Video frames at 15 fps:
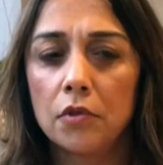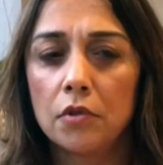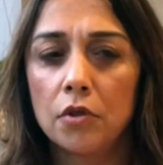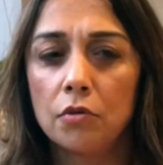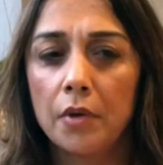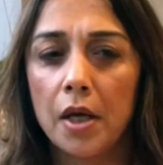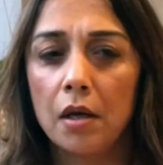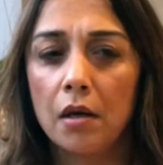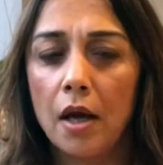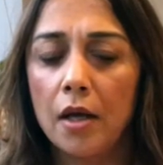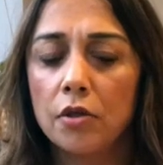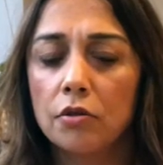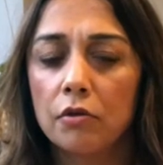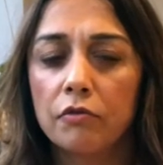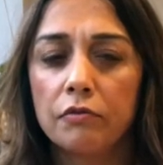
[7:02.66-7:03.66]
doing any
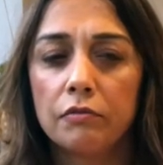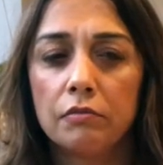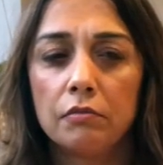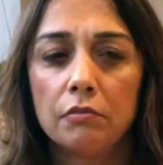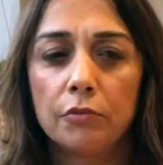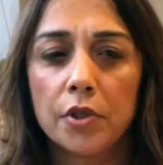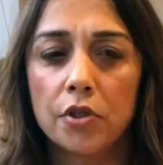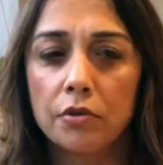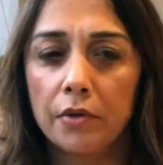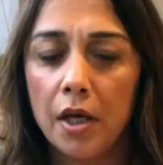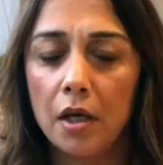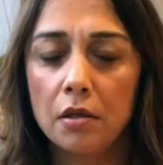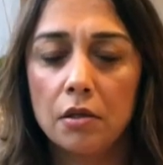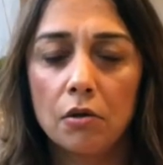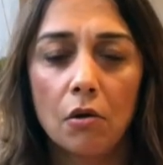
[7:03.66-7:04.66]
sort of
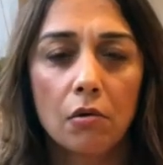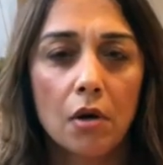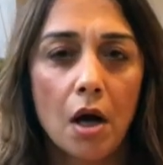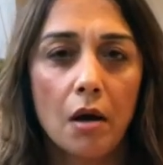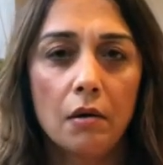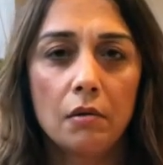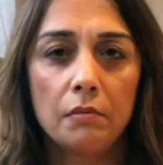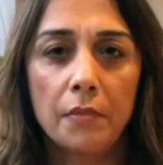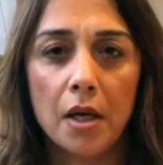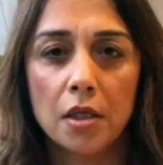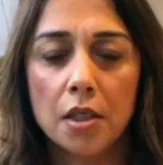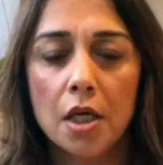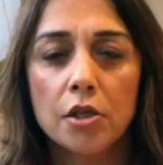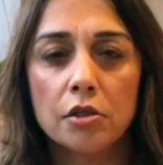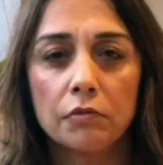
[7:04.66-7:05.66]
retreat, yoga,
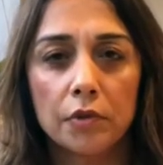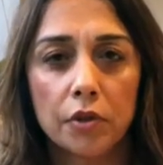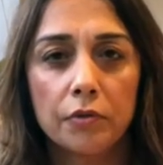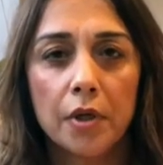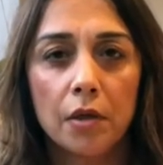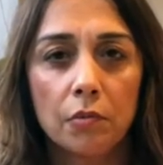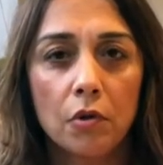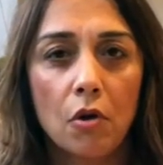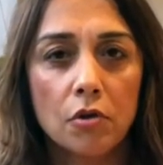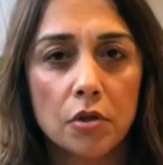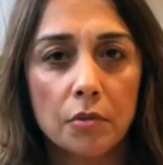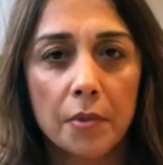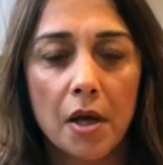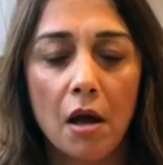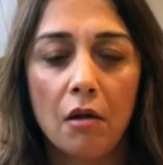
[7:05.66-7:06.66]
meditation retreat will
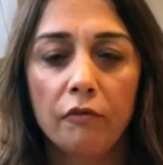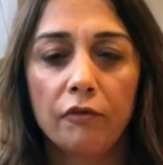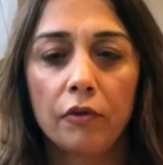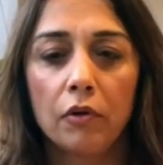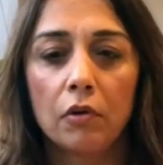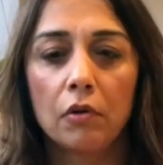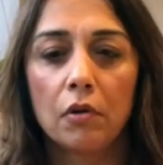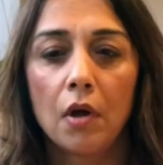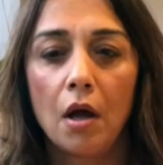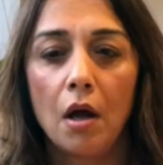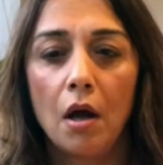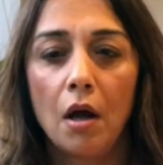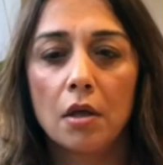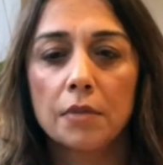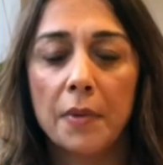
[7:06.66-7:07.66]
also be helpful.
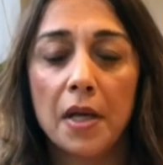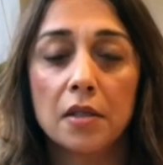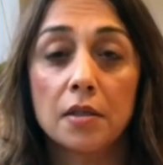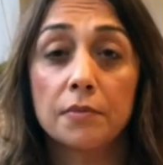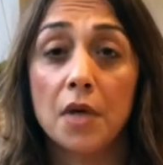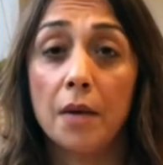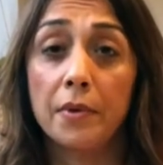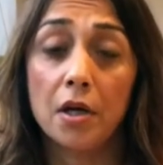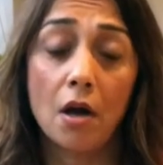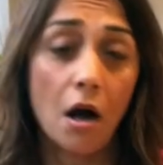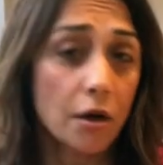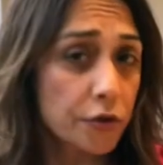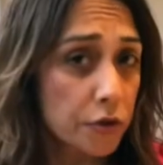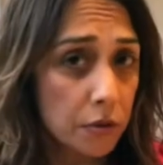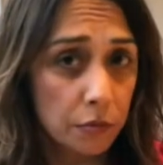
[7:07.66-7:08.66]
Spending some time in an
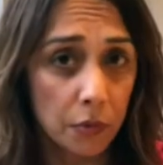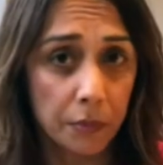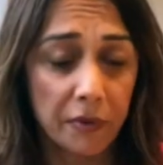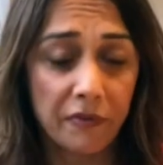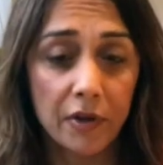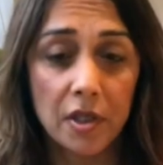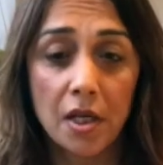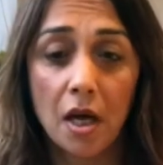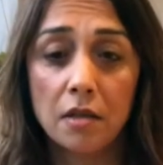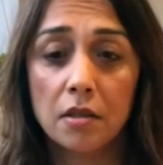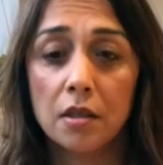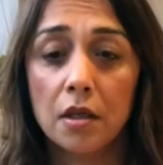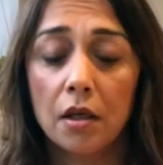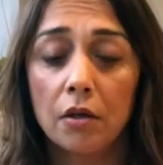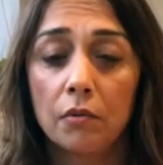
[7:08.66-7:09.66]
ashram will be
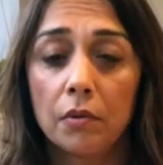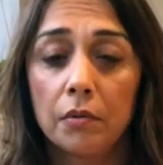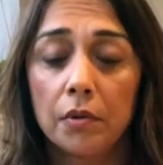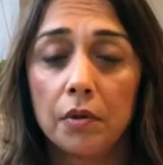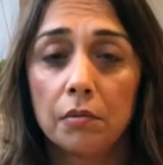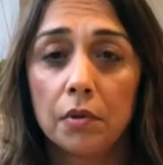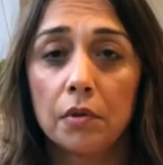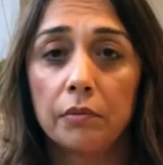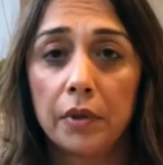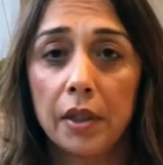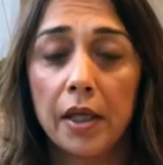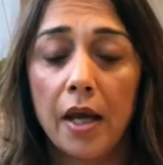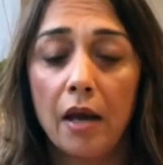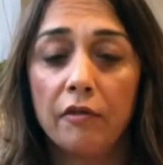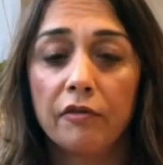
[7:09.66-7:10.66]
fantastic. You will
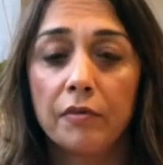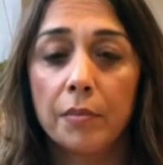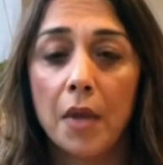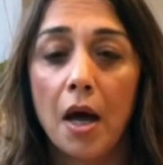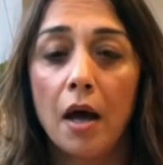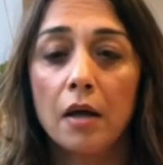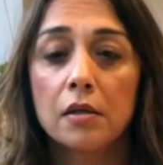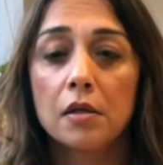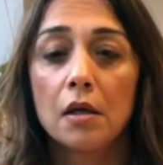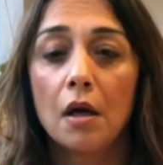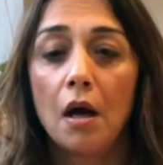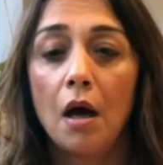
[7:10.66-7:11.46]
really gain from that.